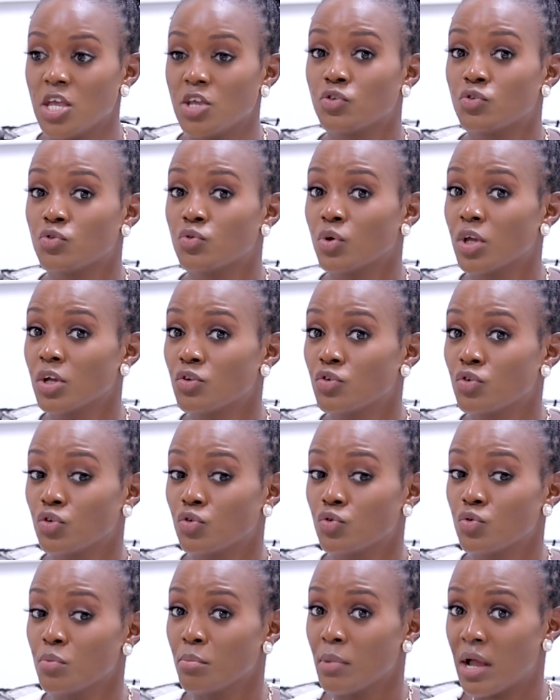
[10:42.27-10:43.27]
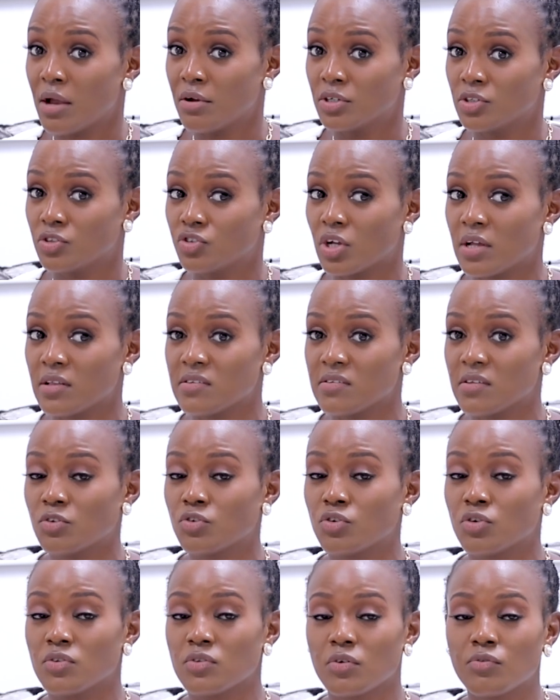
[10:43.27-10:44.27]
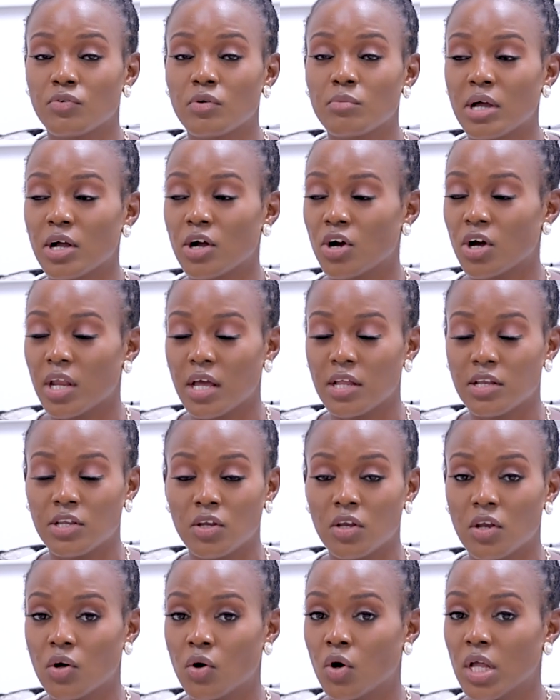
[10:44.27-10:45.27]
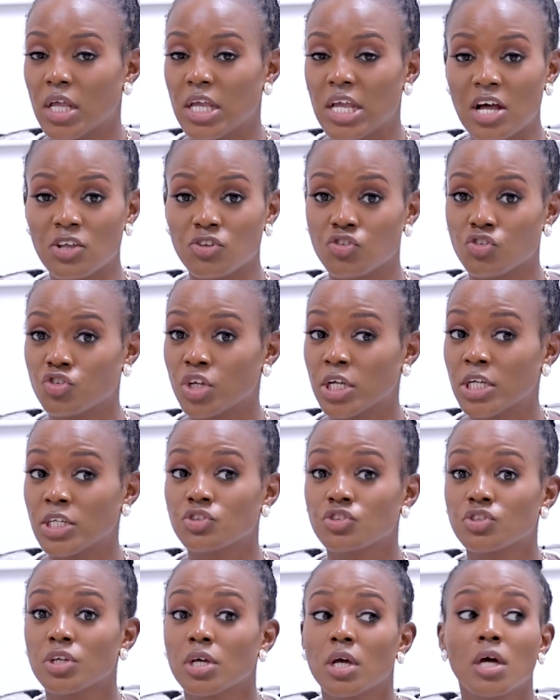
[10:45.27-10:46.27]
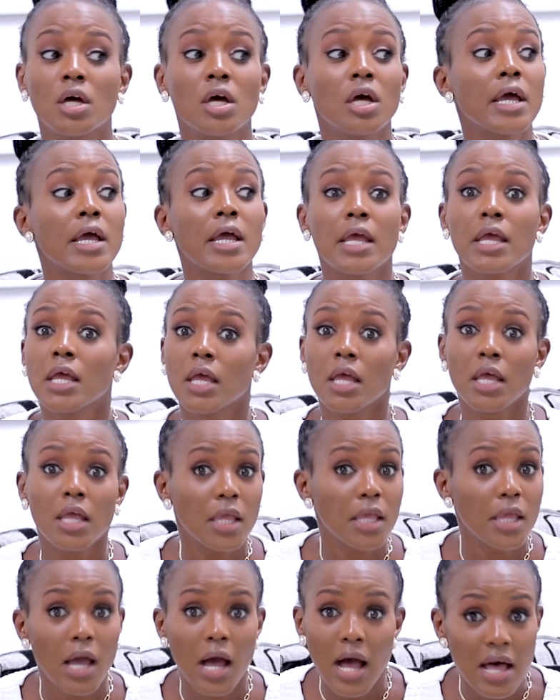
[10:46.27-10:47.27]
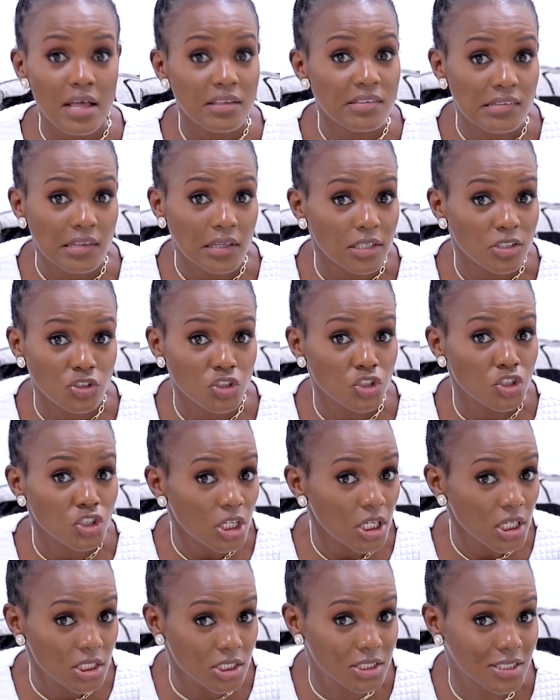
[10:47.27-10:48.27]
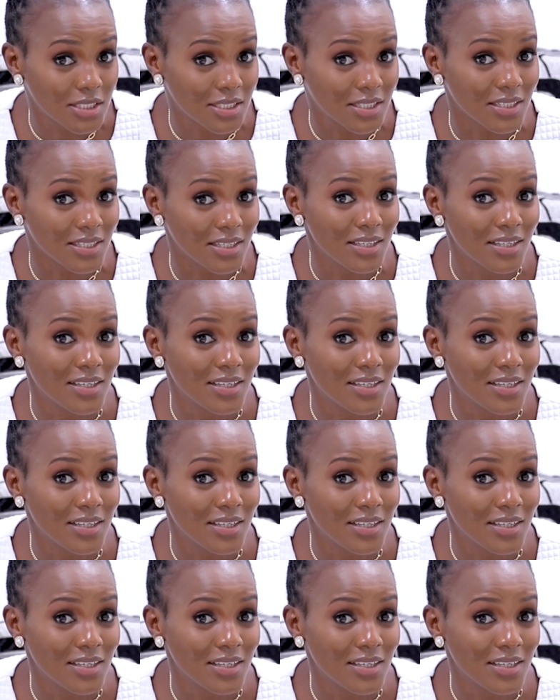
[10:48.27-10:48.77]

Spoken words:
is to get into marriage and say to yourself, oh my God, I didn't know he has changed. He hasn't changed.